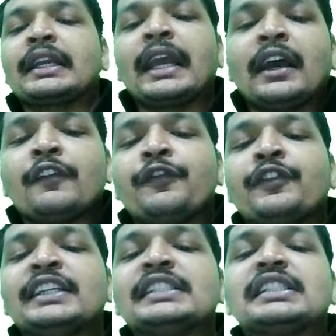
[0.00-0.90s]

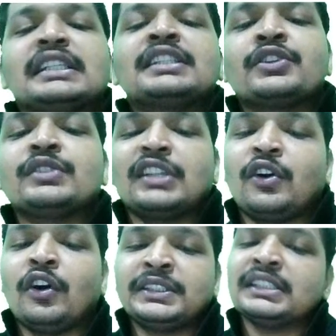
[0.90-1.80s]
carefully just using
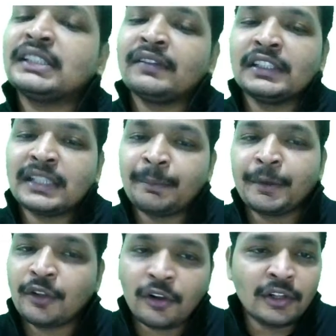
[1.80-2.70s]
options, then we'll jump into
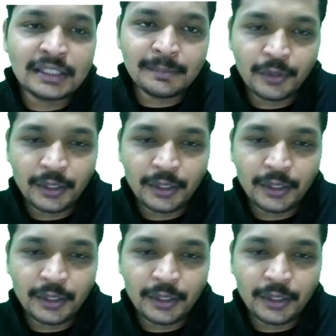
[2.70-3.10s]
the concept.